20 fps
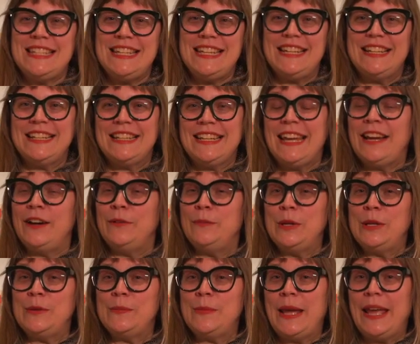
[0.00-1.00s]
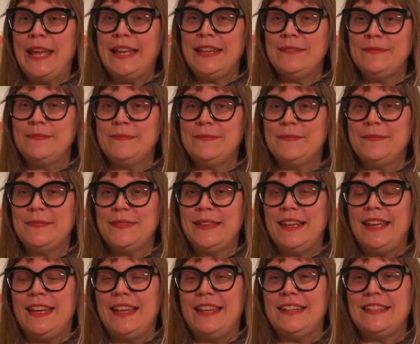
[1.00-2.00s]
Tia Keobounpheng,
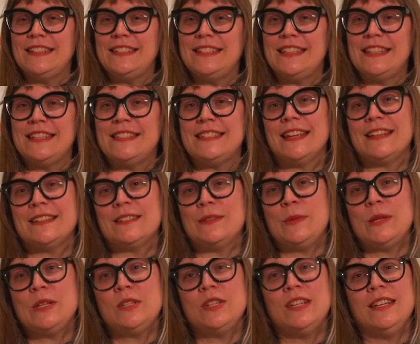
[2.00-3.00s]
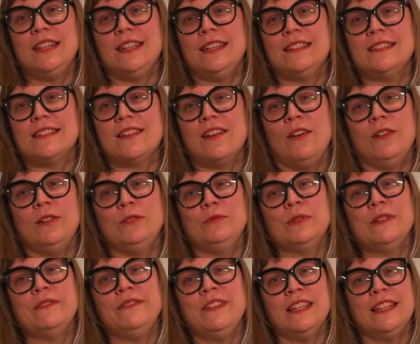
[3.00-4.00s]
and this exhibition is
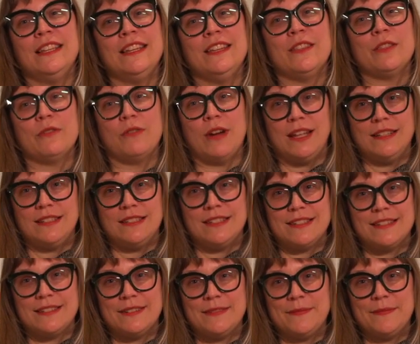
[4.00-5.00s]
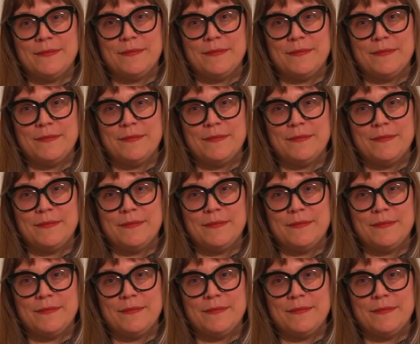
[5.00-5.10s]
called Revealing Threads.